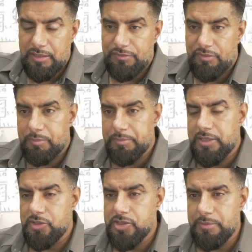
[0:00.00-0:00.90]
from
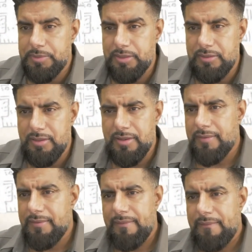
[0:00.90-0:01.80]
Egypt. And
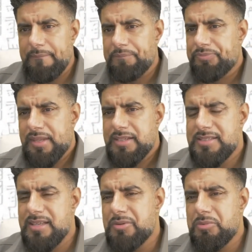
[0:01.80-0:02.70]

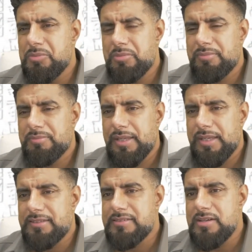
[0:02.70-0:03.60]
so
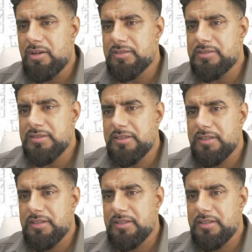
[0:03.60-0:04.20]
it's not,